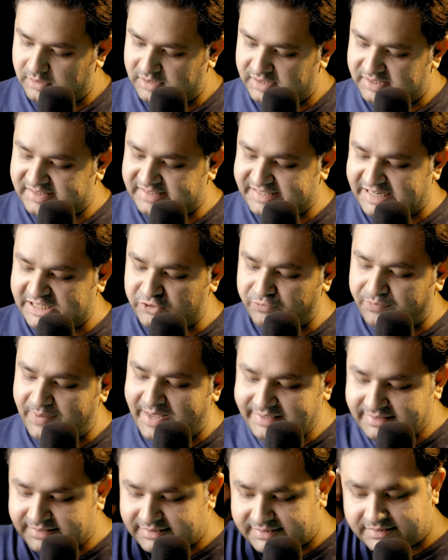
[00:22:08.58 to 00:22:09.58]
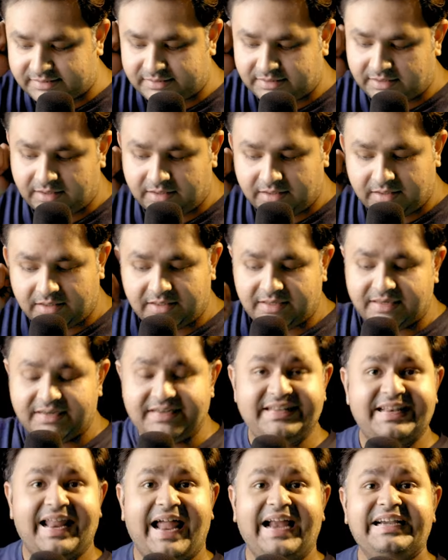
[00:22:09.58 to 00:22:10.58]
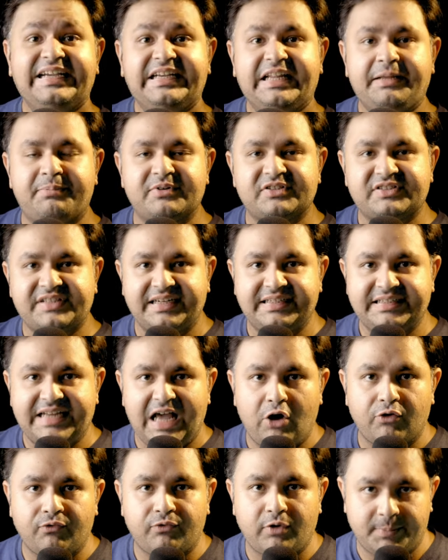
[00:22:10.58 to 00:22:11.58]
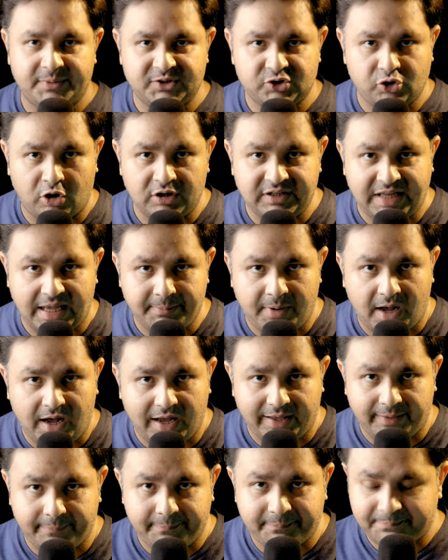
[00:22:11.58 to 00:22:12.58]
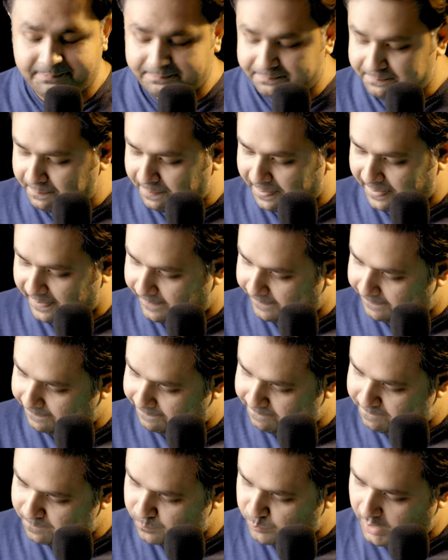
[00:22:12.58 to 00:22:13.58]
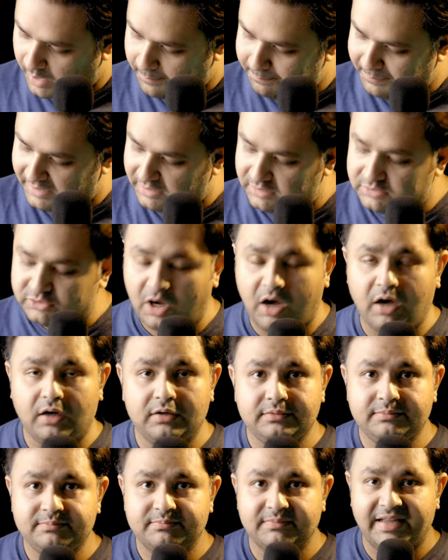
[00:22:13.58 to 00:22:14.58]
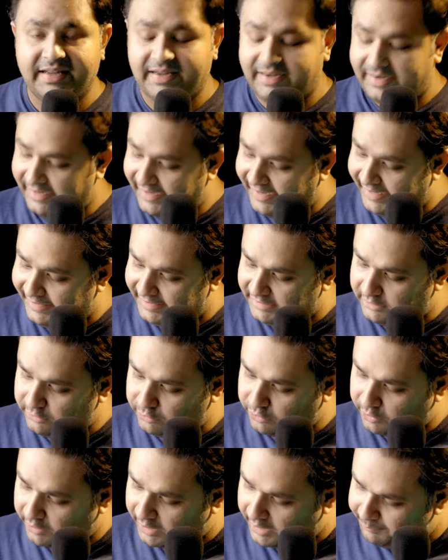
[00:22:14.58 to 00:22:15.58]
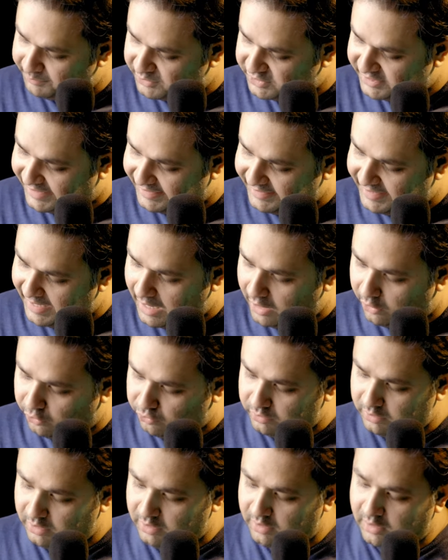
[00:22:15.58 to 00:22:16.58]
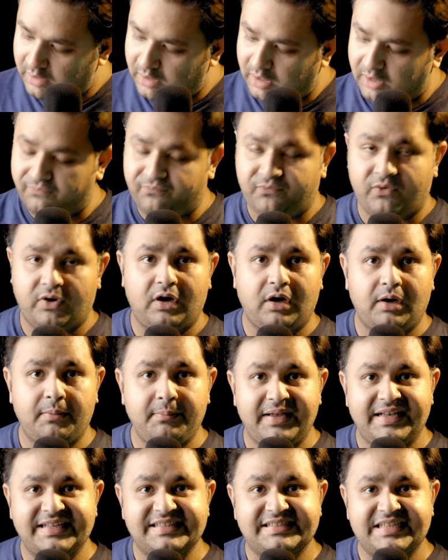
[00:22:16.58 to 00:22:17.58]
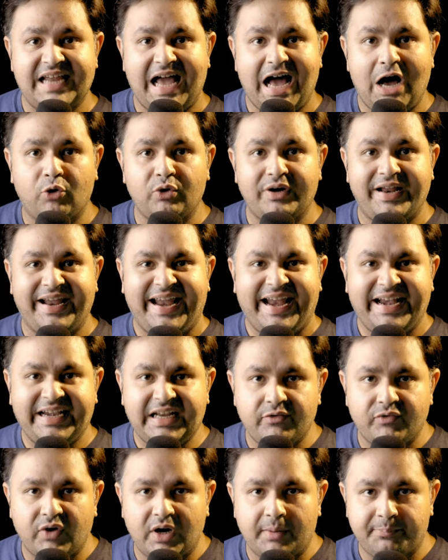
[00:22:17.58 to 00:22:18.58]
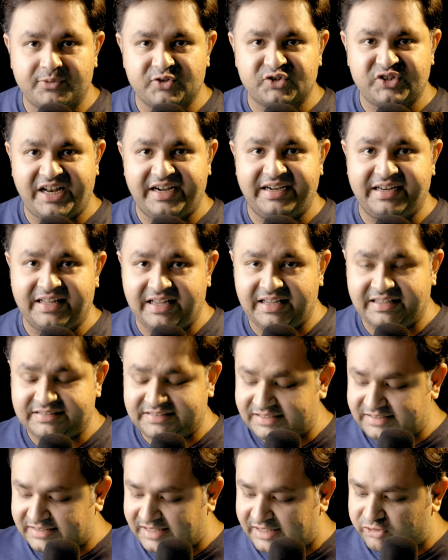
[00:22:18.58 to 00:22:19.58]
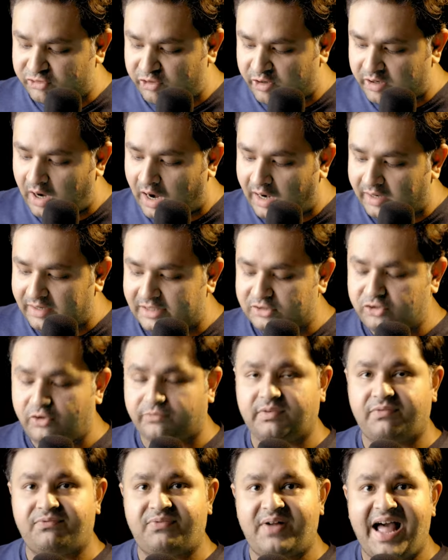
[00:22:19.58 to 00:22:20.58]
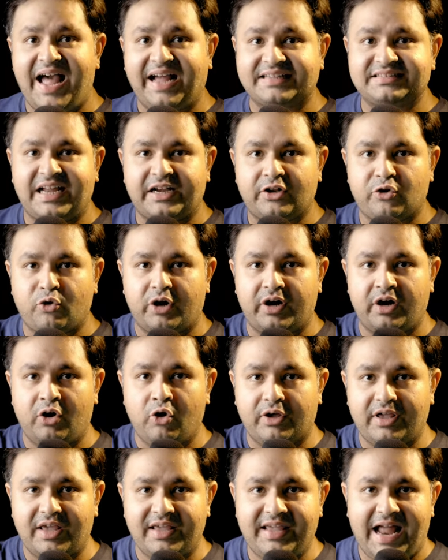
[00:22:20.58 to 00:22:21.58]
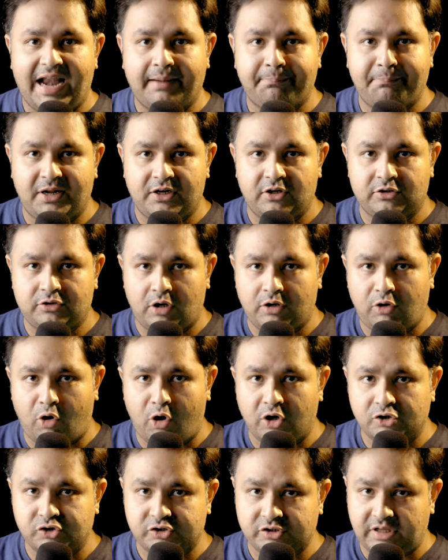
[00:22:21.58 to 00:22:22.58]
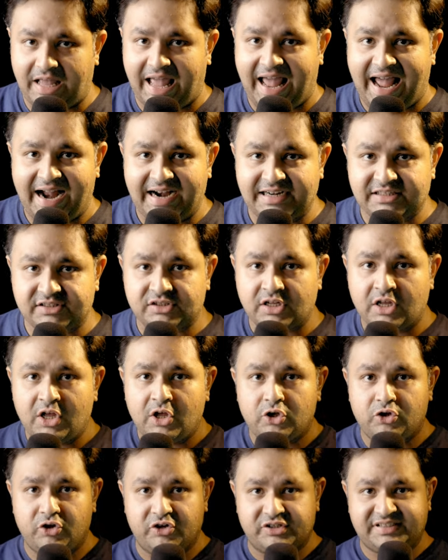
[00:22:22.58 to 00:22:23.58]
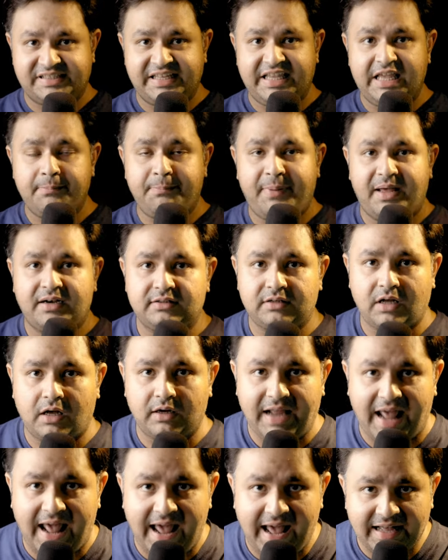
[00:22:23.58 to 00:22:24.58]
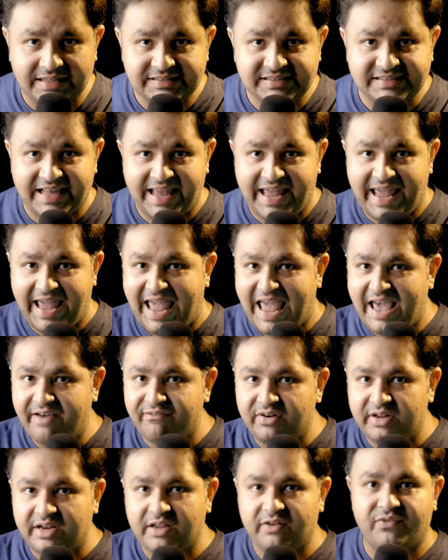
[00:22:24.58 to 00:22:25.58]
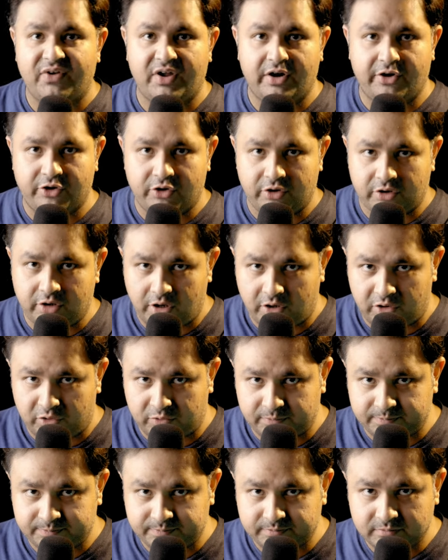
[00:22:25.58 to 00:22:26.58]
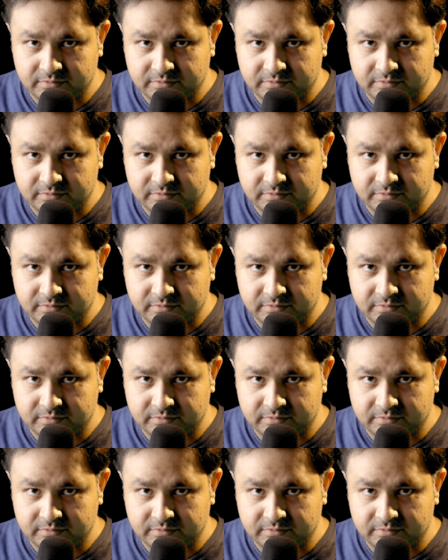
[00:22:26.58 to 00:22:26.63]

Stitch Fix, 90% down from its all time high. Peloton, 83% down. Affirm is down 81%. This is regardless of the fact that you are looking at Peloton odds ads, you're seeing Peloton ads everywhere you go.